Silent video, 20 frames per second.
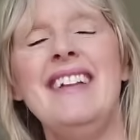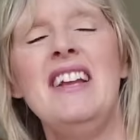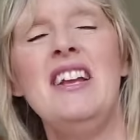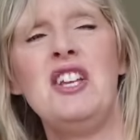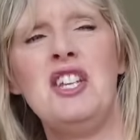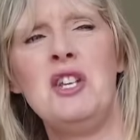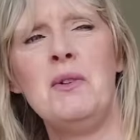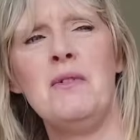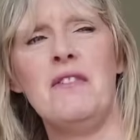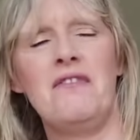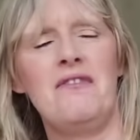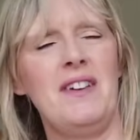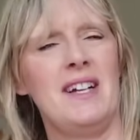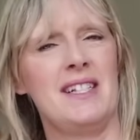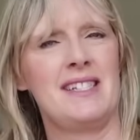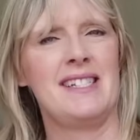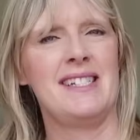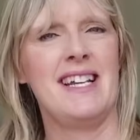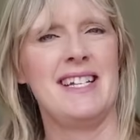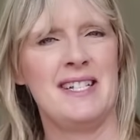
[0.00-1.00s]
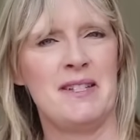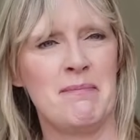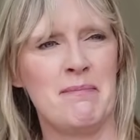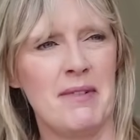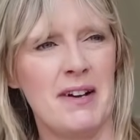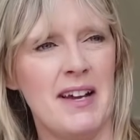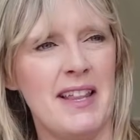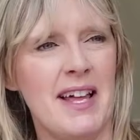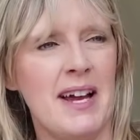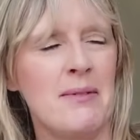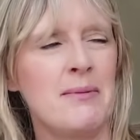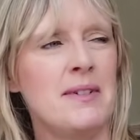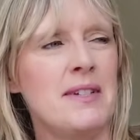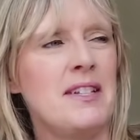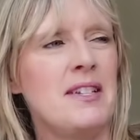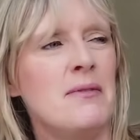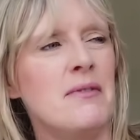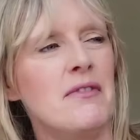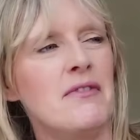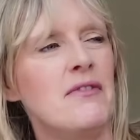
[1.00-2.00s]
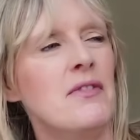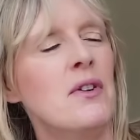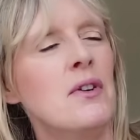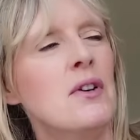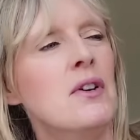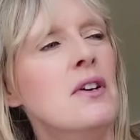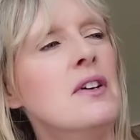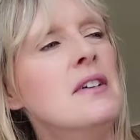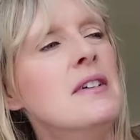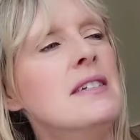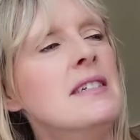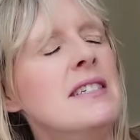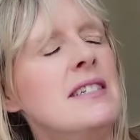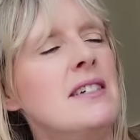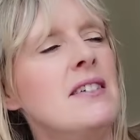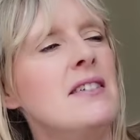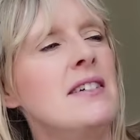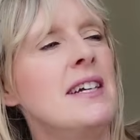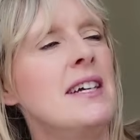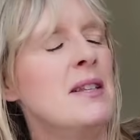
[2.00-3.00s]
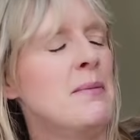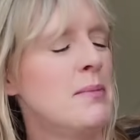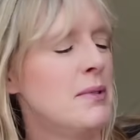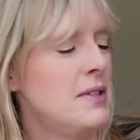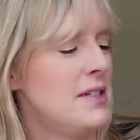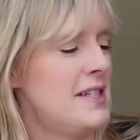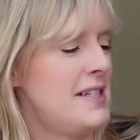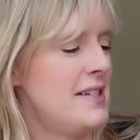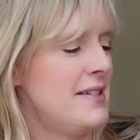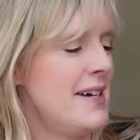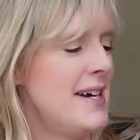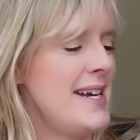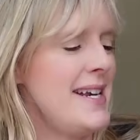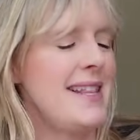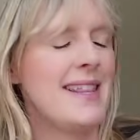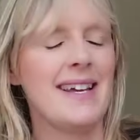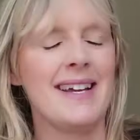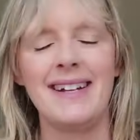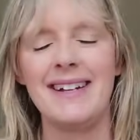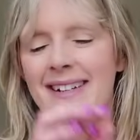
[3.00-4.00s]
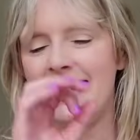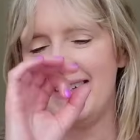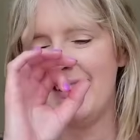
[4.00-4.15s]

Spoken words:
You were fascinated by that when you were four. Can't get the boys to do anything.